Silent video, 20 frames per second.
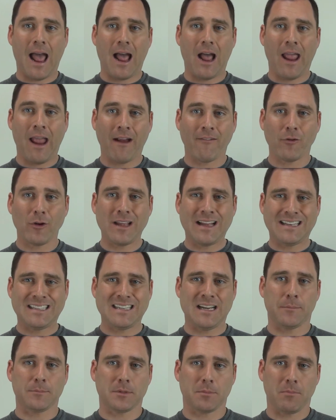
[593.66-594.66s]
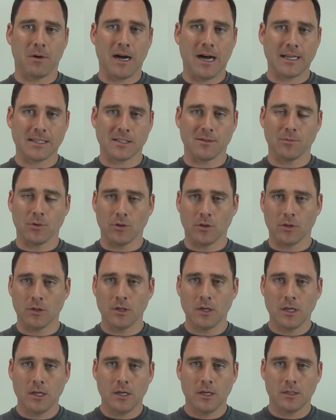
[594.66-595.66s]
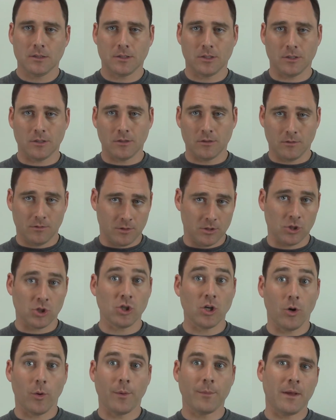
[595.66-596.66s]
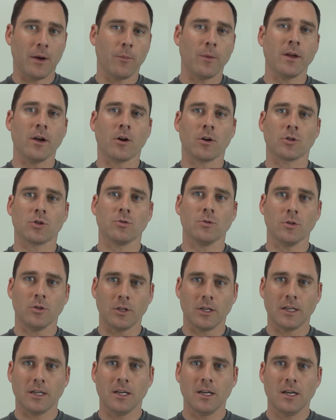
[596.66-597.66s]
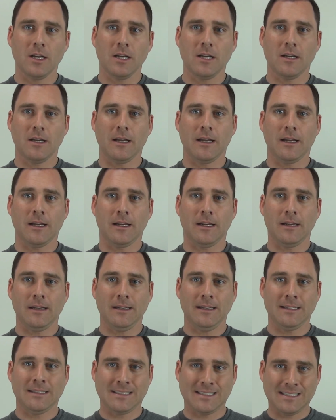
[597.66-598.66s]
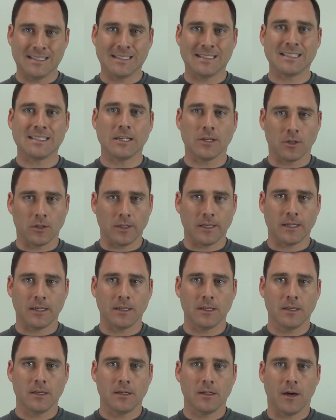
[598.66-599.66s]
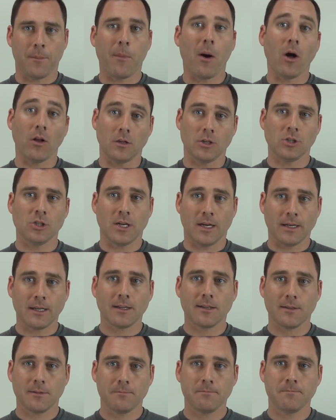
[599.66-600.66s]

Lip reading: every attempt possible to show them that we are truly and sincerely apologetic.